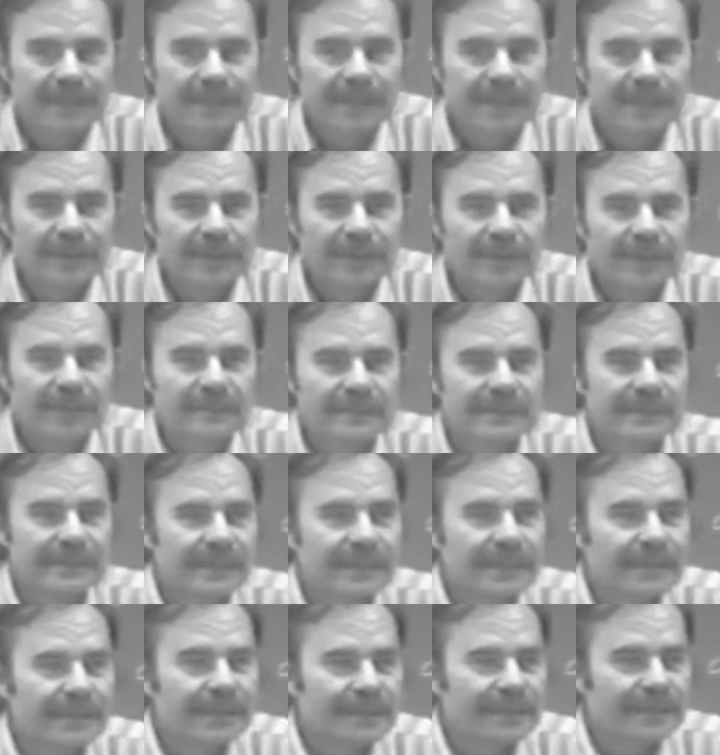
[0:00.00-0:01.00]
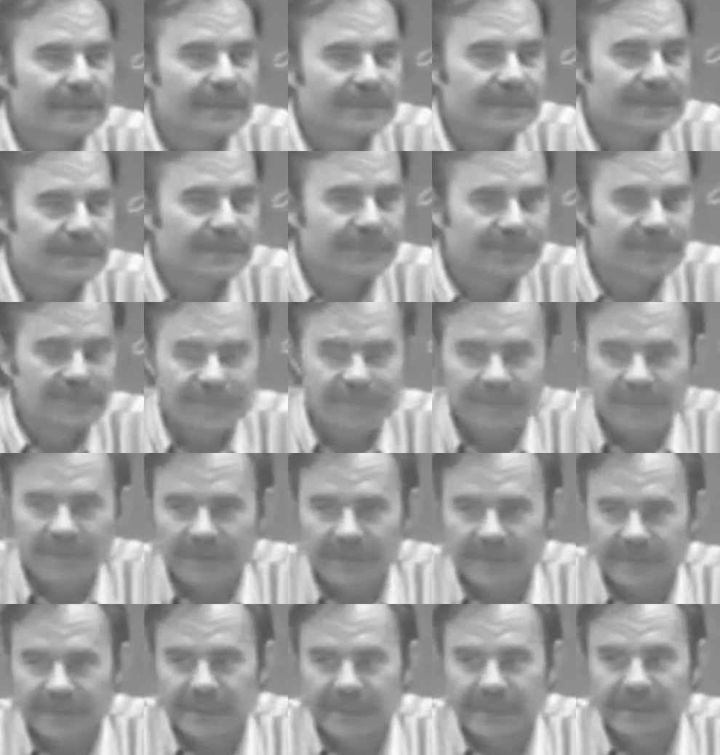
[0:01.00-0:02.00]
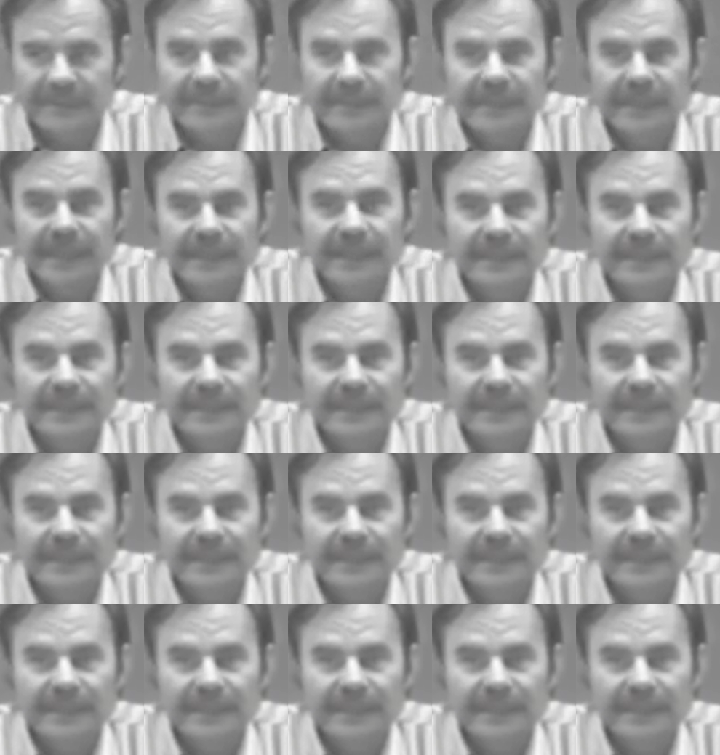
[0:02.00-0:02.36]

Now you can see the, some pitfalls in this.